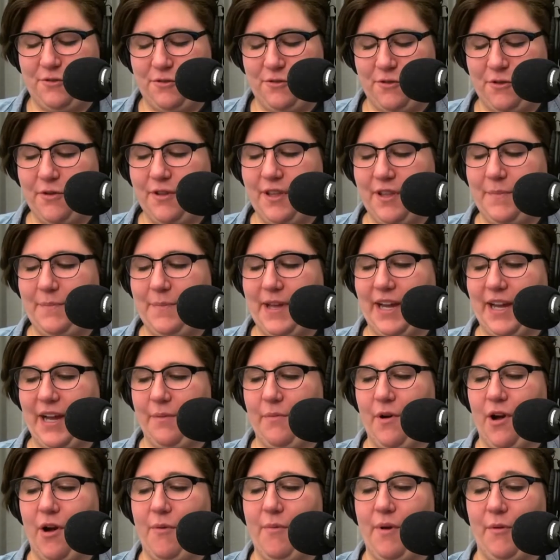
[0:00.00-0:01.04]
truly pick a
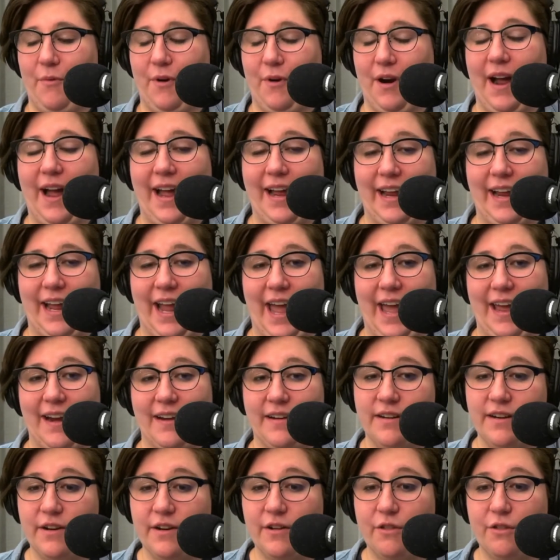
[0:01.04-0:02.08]
moment where I got
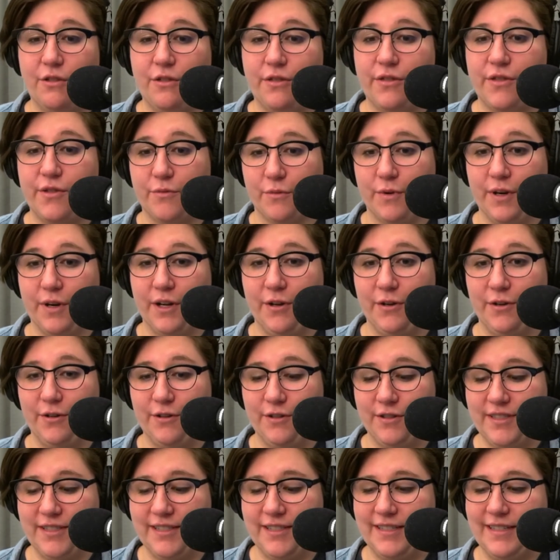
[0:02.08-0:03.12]

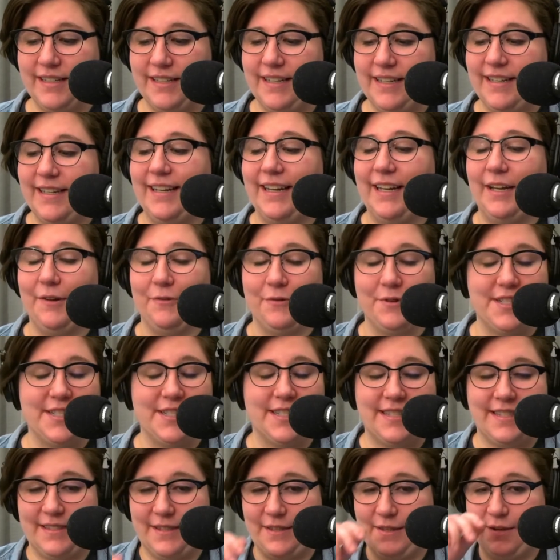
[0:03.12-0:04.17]
thrilled, it was
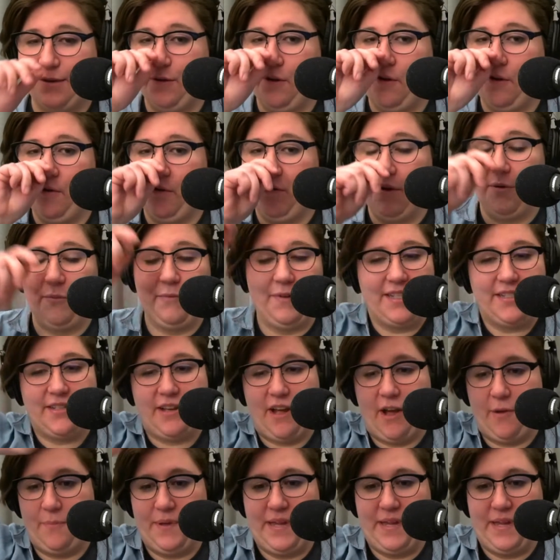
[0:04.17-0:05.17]
when we saw